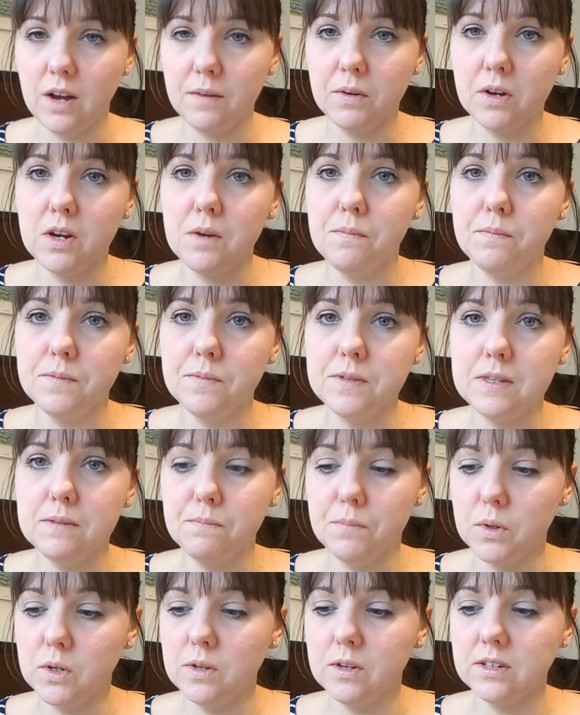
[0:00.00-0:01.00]
I'm going to
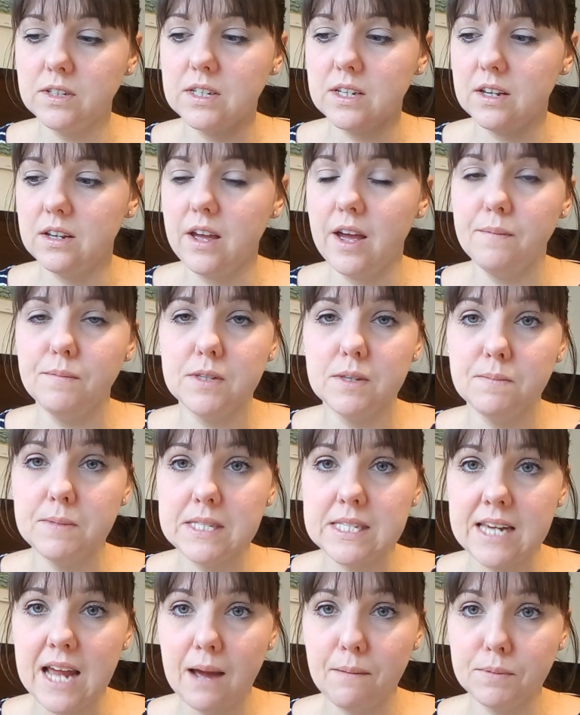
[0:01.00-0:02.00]
put some
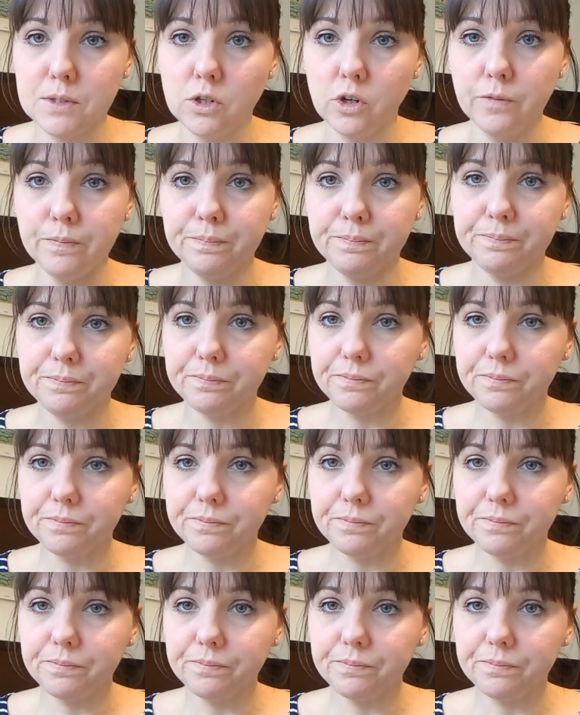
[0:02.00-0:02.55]
snaps on,